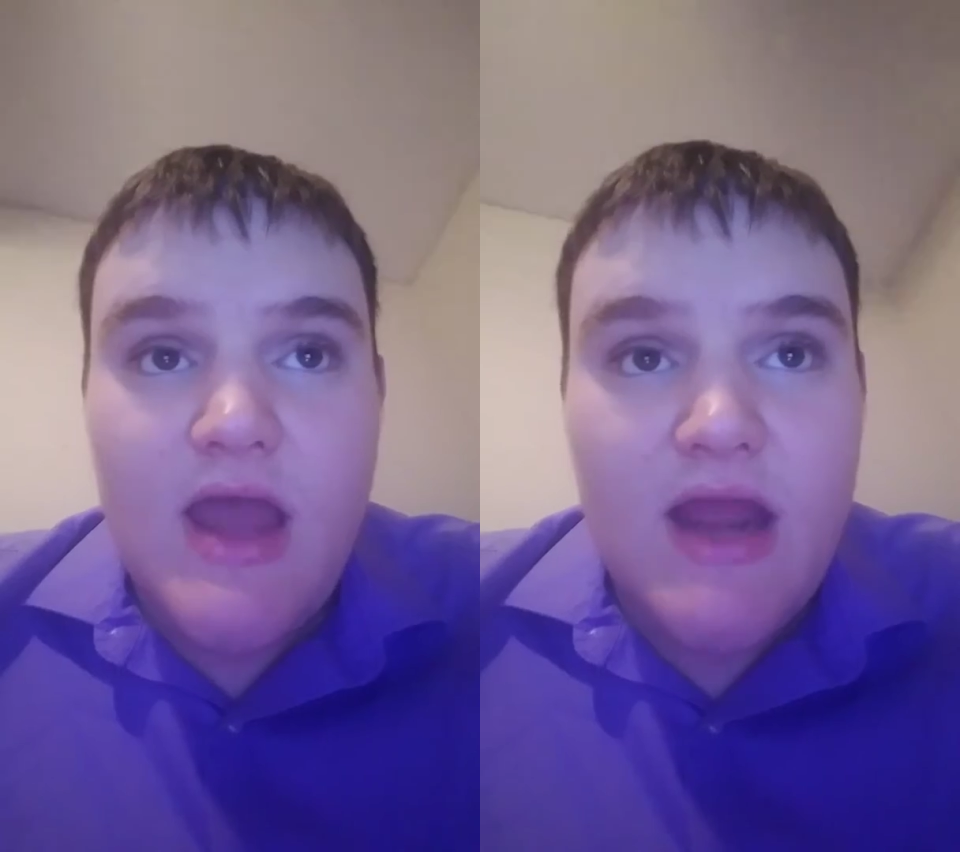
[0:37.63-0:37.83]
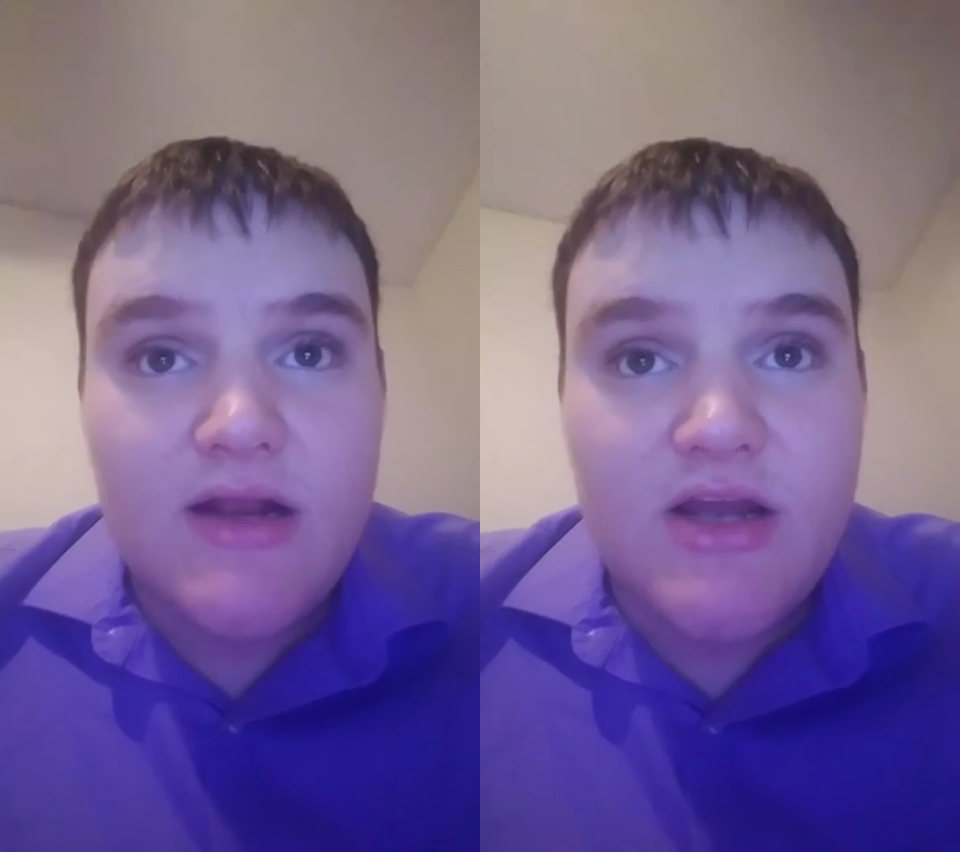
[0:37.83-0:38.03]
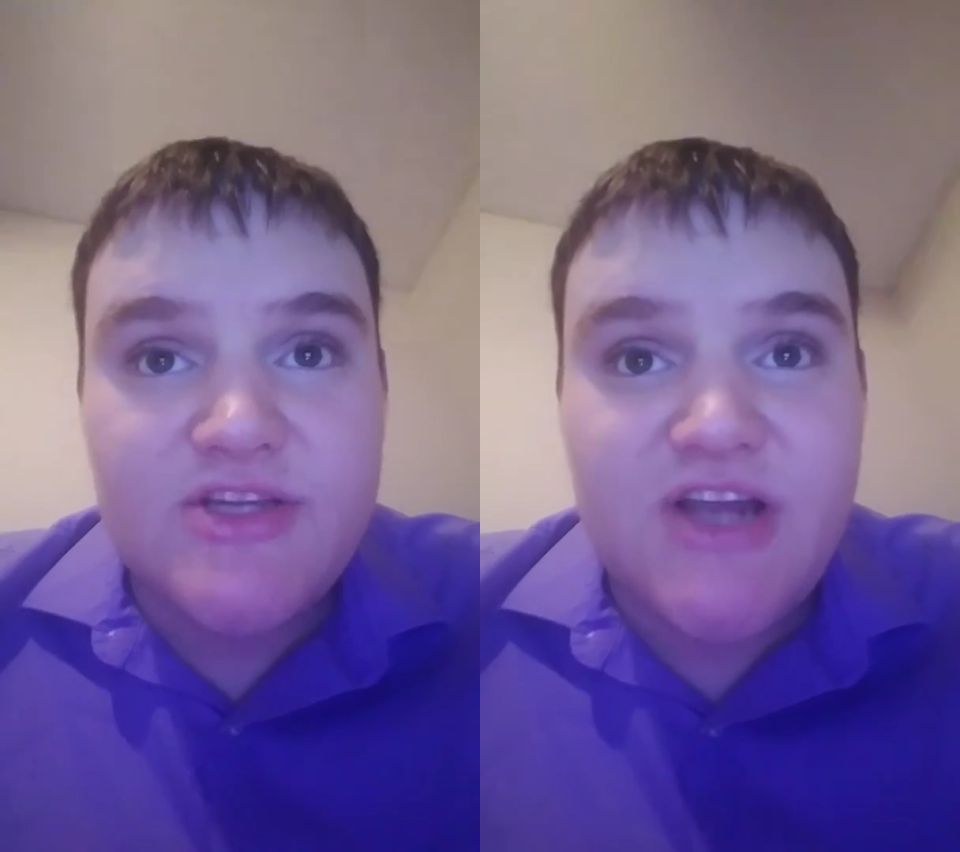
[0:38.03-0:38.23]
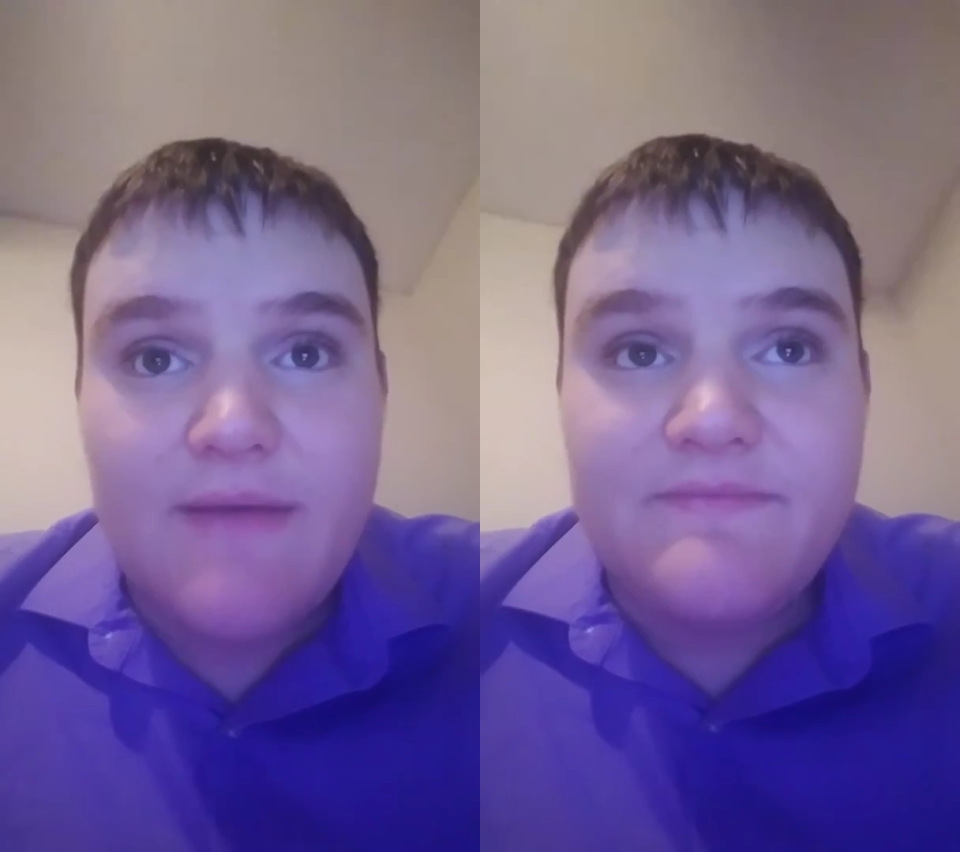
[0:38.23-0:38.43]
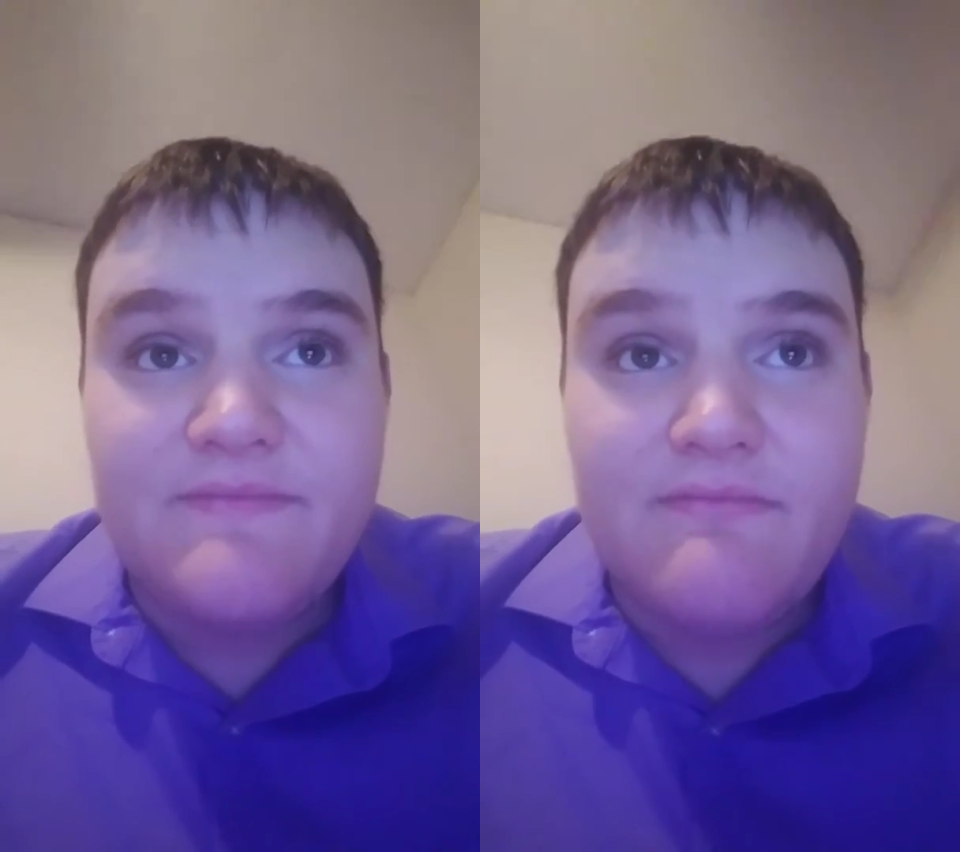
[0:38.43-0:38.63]
And good
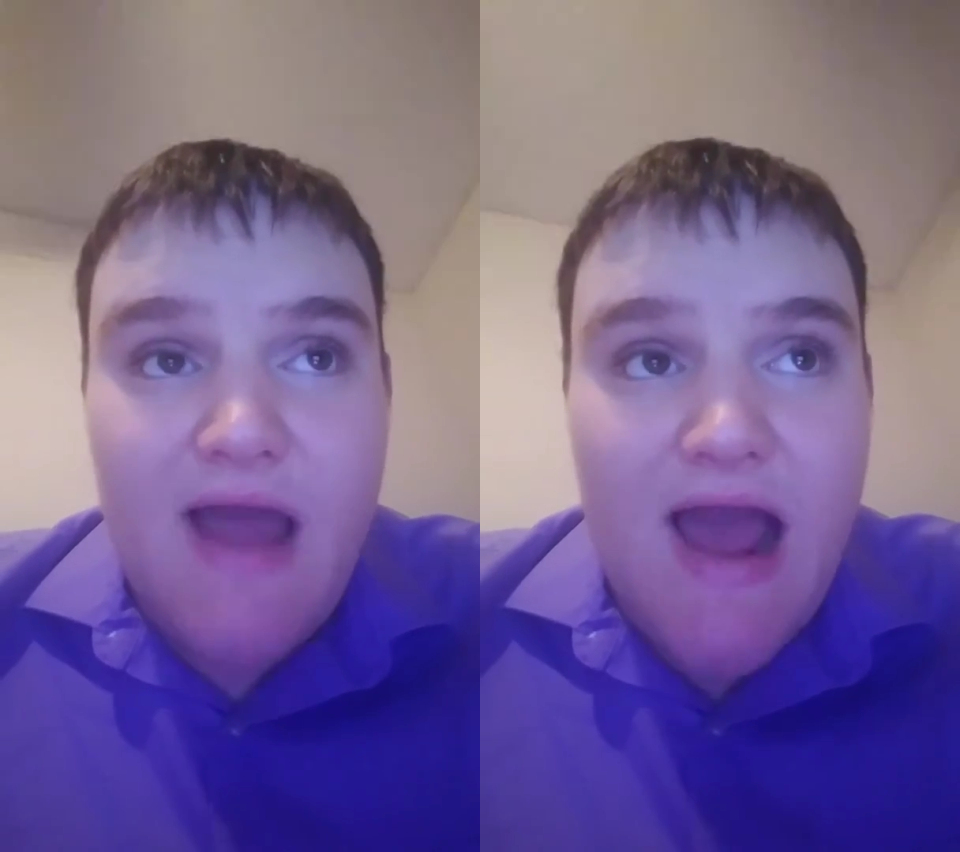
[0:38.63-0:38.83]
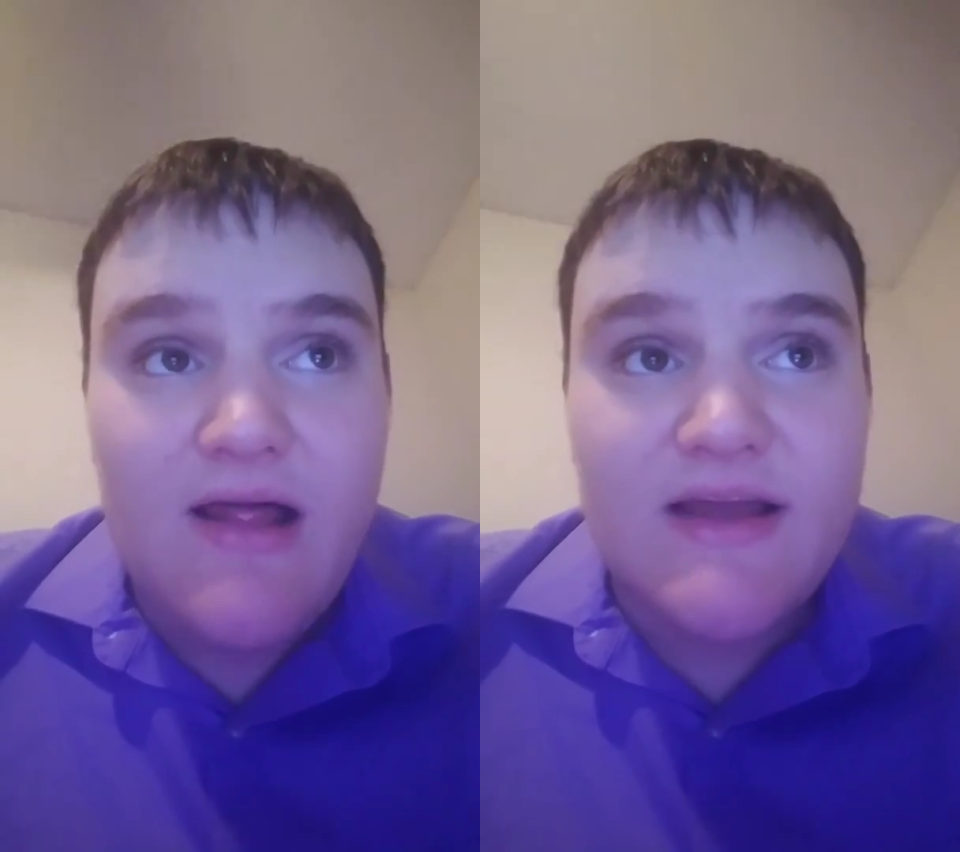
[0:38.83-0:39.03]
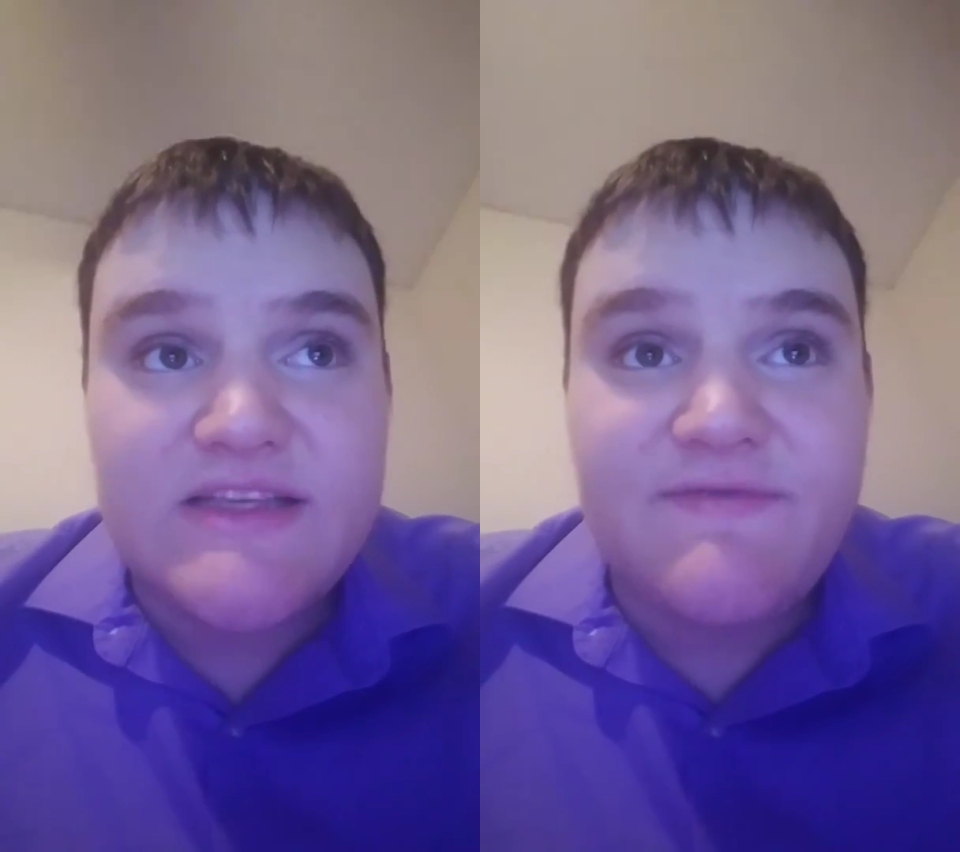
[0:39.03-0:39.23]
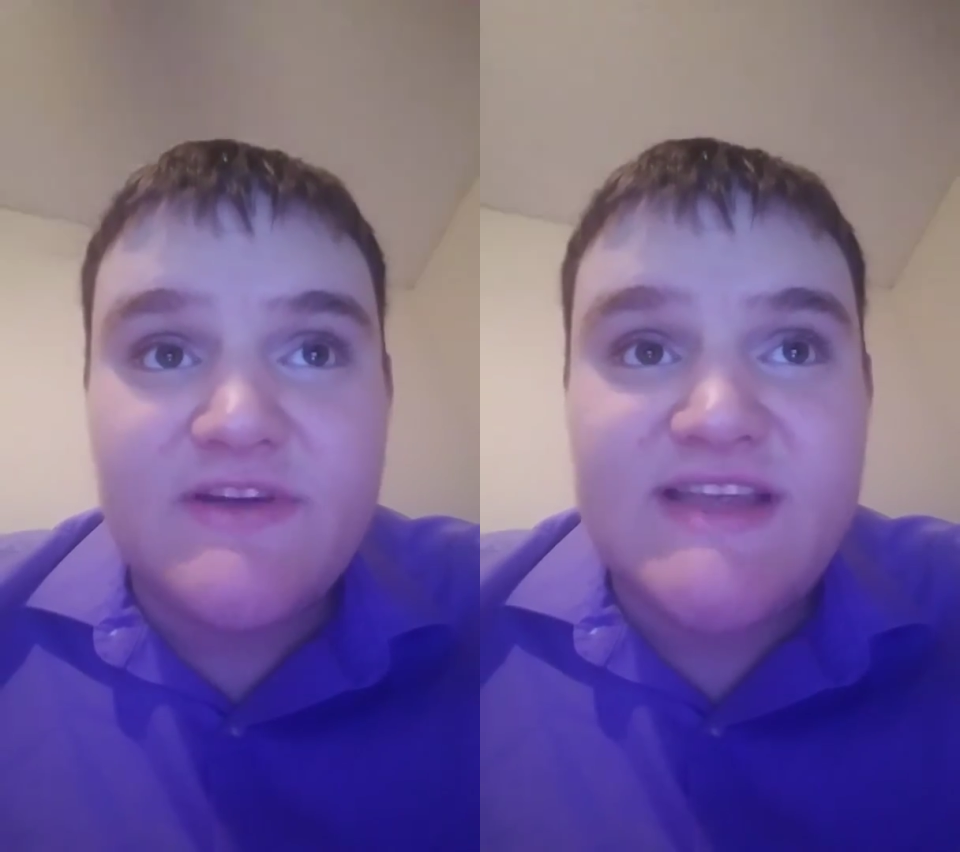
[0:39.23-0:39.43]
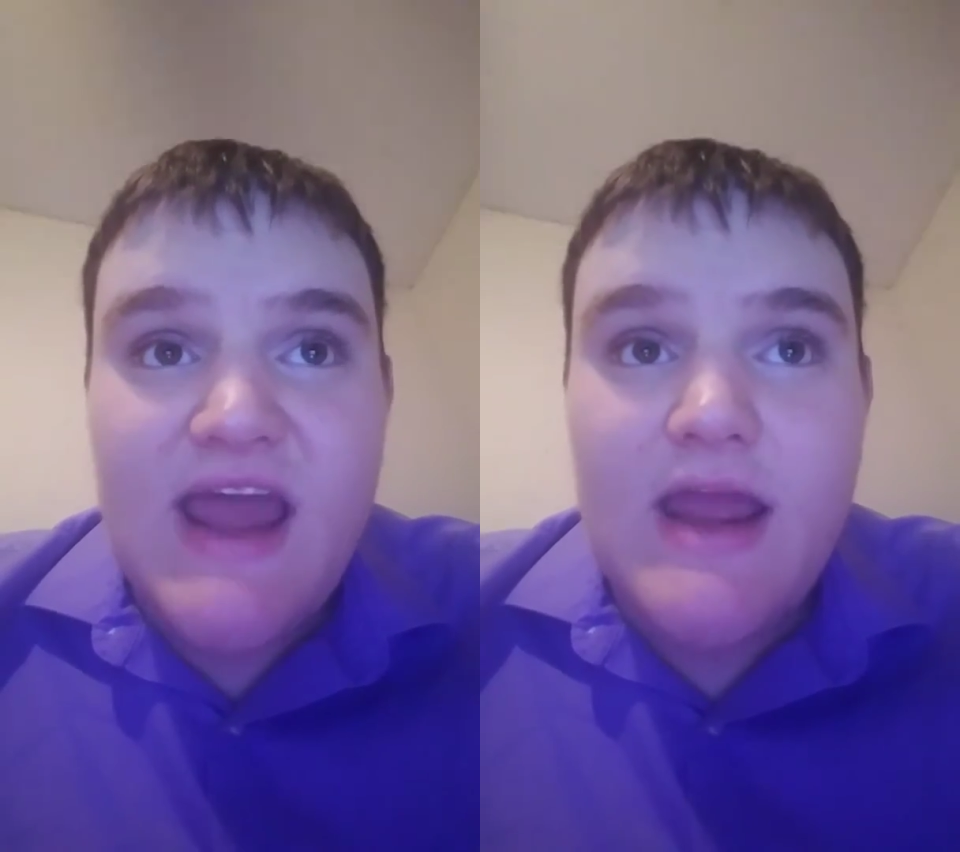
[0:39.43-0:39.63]
job, Alex,
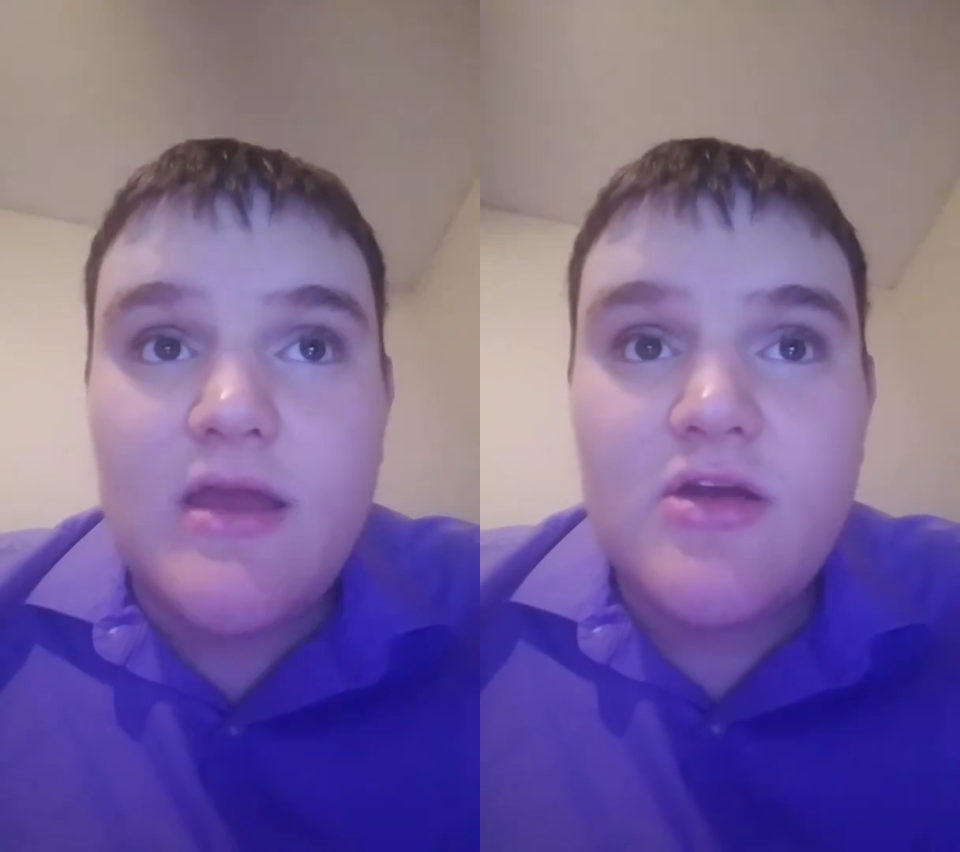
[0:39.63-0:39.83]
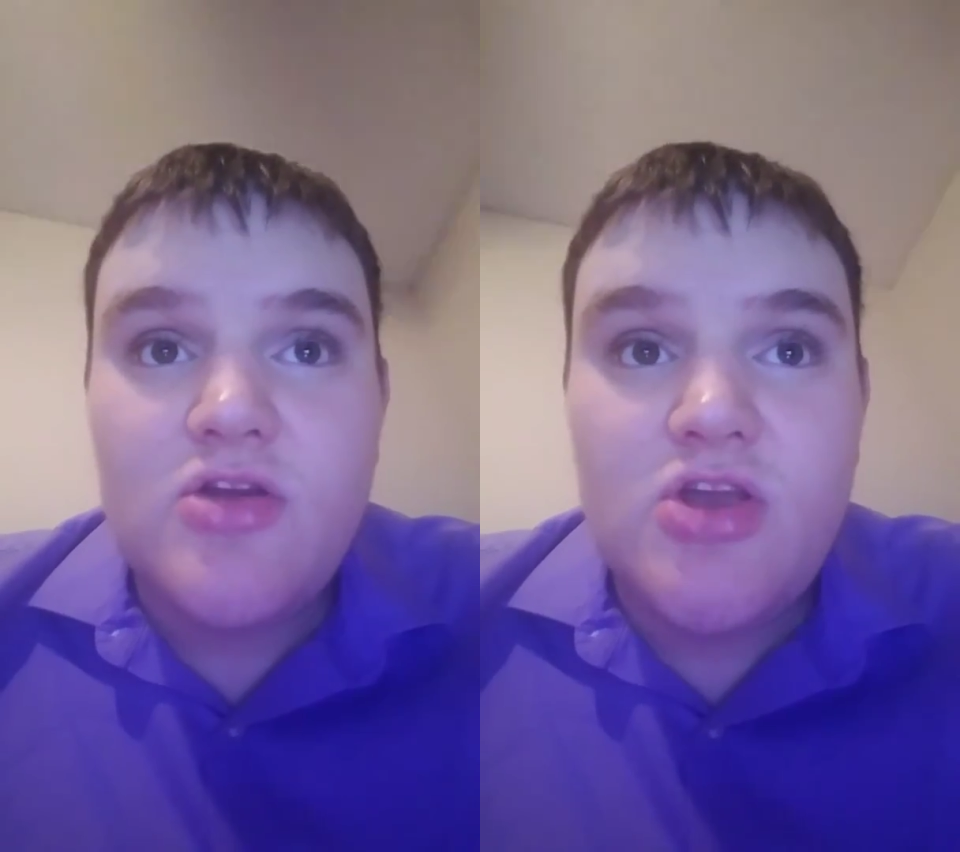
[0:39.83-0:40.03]
for saying,